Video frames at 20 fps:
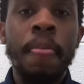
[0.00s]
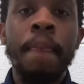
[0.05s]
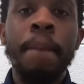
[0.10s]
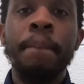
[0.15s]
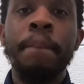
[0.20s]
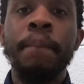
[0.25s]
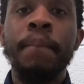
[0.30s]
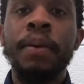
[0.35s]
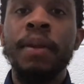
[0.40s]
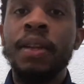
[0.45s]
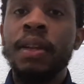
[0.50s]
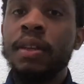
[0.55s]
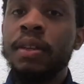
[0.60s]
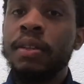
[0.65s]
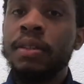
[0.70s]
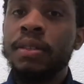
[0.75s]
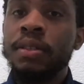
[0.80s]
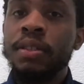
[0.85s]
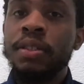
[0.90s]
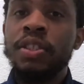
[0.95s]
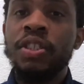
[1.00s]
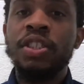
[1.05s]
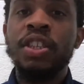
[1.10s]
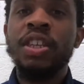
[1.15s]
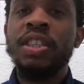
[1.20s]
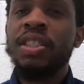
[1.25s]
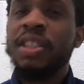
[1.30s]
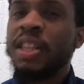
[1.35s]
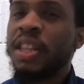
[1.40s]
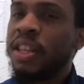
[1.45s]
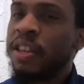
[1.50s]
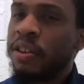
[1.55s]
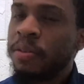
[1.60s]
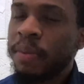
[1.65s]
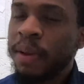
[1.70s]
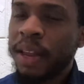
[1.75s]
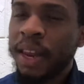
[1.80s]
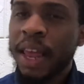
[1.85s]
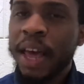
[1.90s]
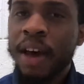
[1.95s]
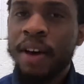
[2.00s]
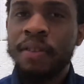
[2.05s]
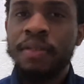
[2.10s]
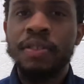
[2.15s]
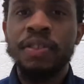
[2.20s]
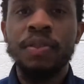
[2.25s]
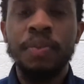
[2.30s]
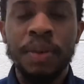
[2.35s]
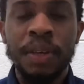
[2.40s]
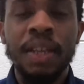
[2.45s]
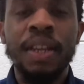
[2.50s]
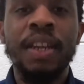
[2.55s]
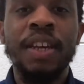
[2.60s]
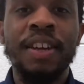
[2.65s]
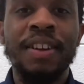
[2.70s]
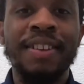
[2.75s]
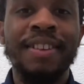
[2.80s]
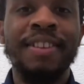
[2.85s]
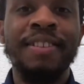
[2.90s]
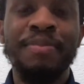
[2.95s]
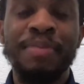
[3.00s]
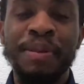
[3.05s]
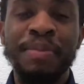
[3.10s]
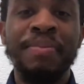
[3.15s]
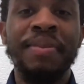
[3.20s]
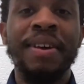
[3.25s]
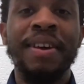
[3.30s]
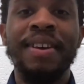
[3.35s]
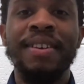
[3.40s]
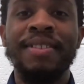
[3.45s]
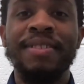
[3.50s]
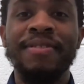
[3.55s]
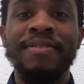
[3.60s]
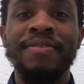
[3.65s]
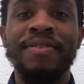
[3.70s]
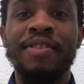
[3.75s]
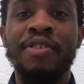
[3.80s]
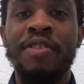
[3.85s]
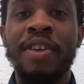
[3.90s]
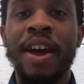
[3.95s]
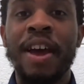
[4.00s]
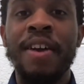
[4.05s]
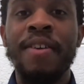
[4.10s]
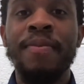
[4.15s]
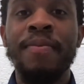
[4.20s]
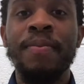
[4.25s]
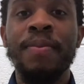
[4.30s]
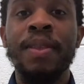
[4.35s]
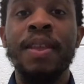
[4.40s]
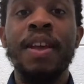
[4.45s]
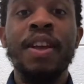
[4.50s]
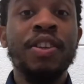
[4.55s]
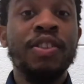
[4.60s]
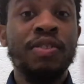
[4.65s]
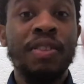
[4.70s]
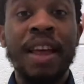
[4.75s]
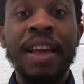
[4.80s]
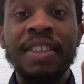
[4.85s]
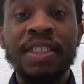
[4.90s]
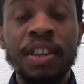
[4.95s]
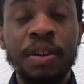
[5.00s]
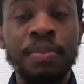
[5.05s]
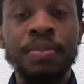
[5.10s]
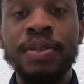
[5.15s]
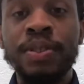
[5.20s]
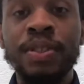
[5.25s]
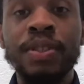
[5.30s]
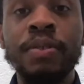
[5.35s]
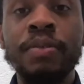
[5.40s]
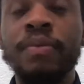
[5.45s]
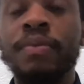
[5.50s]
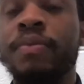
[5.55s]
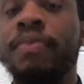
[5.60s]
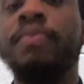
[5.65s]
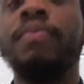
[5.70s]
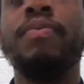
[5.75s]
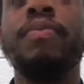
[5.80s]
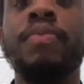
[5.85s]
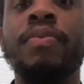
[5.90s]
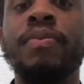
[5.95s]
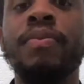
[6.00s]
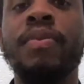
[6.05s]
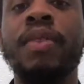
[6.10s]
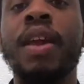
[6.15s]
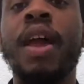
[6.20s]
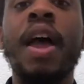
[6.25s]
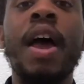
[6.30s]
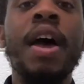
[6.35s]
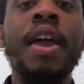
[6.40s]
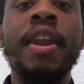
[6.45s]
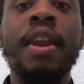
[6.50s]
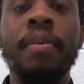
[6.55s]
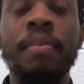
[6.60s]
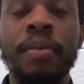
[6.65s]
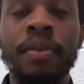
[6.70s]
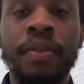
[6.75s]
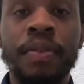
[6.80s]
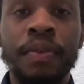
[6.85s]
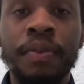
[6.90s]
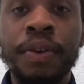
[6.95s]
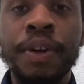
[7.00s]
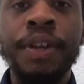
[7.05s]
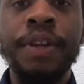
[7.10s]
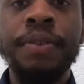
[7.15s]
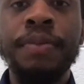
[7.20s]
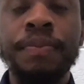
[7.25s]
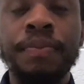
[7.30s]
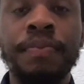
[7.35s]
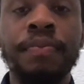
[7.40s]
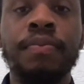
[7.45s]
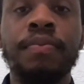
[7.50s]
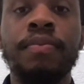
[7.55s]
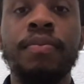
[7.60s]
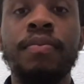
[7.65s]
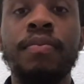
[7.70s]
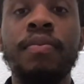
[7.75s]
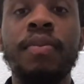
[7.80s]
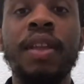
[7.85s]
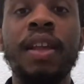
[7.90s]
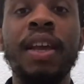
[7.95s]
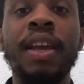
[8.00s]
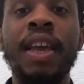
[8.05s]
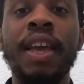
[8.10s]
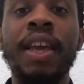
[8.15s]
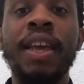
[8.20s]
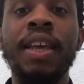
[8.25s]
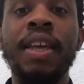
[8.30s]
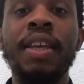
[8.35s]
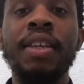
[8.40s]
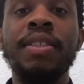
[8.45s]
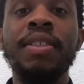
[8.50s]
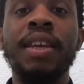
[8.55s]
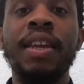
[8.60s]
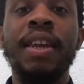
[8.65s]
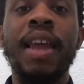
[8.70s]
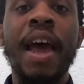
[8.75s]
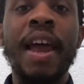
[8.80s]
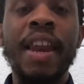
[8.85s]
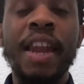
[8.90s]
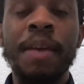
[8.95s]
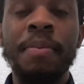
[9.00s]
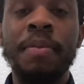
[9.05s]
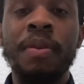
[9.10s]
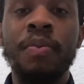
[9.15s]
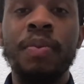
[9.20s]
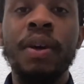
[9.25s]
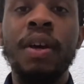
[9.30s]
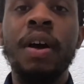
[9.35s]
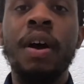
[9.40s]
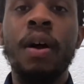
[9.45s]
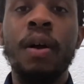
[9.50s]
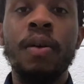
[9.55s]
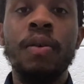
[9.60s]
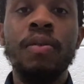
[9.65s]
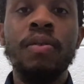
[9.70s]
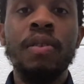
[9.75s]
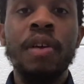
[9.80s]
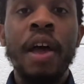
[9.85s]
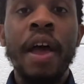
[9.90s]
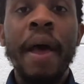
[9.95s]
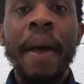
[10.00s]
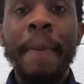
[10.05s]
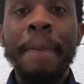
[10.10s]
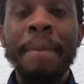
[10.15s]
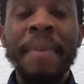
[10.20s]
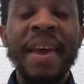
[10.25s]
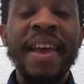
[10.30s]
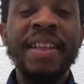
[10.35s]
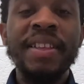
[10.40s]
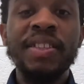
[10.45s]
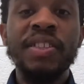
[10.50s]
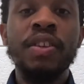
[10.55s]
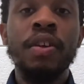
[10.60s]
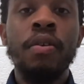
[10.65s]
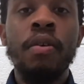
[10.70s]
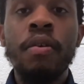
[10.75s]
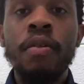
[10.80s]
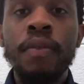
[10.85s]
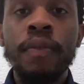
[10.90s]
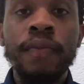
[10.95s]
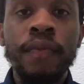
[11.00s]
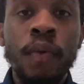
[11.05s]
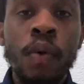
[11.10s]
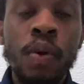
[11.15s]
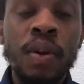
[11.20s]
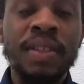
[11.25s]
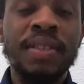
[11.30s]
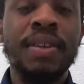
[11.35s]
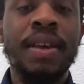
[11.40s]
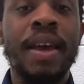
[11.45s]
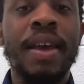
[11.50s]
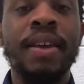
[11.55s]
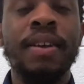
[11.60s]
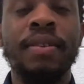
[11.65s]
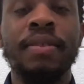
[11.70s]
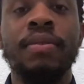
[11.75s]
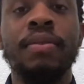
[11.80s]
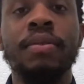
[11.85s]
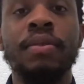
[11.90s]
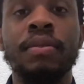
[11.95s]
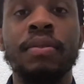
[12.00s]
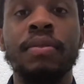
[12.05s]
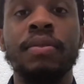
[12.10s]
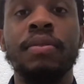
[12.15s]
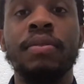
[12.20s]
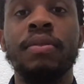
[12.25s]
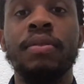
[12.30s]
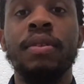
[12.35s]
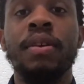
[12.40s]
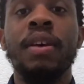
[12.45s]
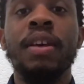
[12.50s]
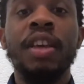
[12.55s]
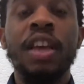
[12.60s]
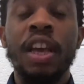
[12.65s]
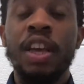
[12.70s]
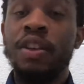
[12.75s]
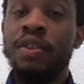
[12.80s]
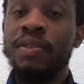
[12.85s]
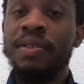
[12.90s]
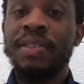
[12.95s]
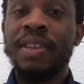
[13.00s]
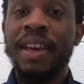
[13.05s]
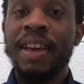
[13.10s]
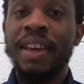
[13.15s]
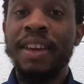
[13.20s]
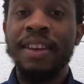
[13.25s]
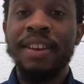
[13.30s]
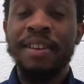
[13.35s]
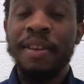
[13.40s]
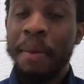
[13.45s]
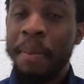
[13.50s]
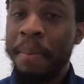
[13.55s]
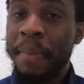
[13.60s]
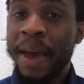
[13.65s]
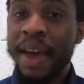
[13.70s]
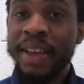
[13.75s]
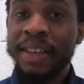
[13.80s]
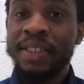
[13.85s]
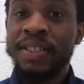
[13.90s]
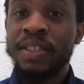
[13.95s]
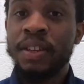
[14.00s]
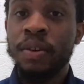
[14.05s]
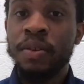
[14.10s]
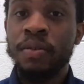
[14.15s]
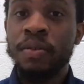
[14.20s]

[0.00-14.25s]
but just a little bit louder so we can hear a little bit better. Okay? So that's number 2. Number 3 is a dynamic we call mezzo forte. Can you say mezzo